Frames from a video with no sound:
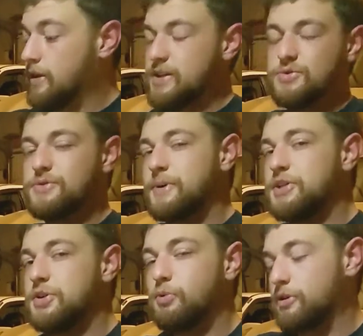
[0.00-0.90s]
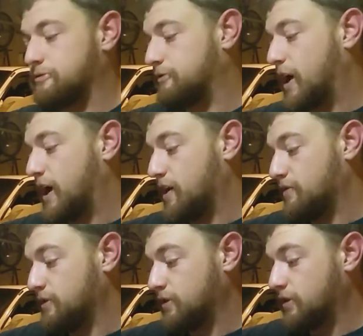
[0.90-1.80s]
This one's my
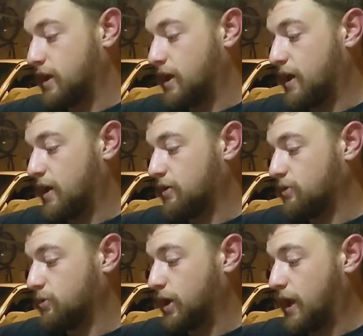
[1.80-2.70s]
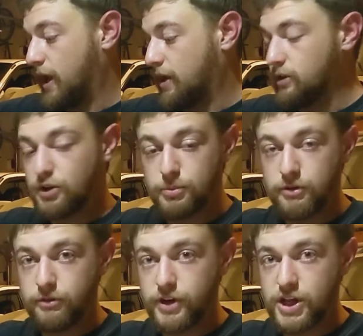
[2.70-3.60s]
2.5 that we had a little bit
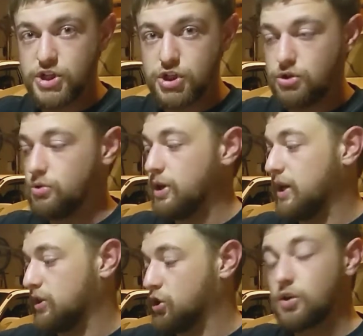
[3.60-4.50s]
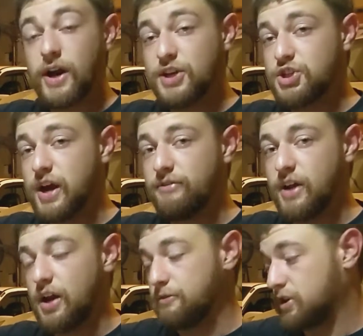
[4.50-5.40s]
of an issue getting the crankshaft
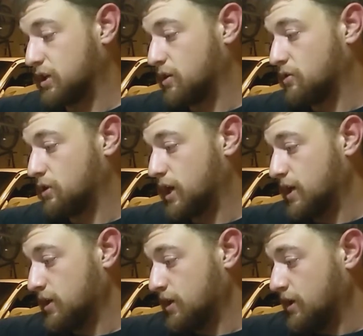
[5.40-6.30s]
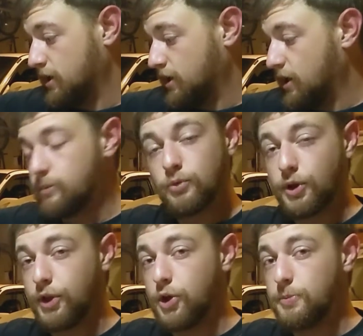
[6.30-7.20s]
out of it the other day.
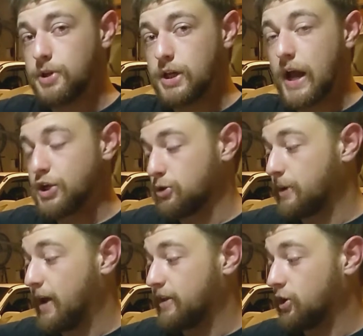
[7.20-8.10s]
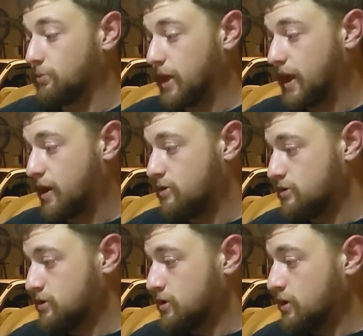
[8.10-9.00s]
Really hoping the nitro bath helped that out.